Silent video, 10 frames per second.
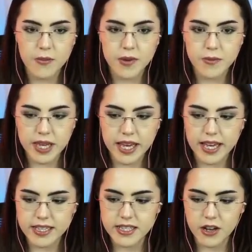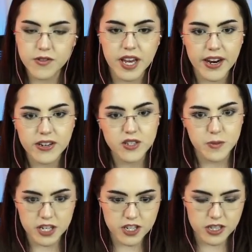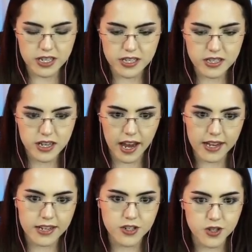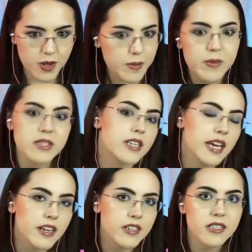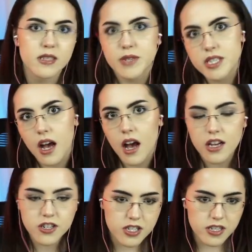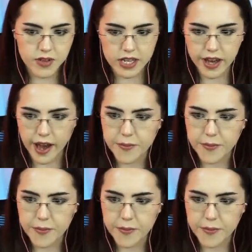being a self-care specialist and doing people's nails and massage and stuff like that.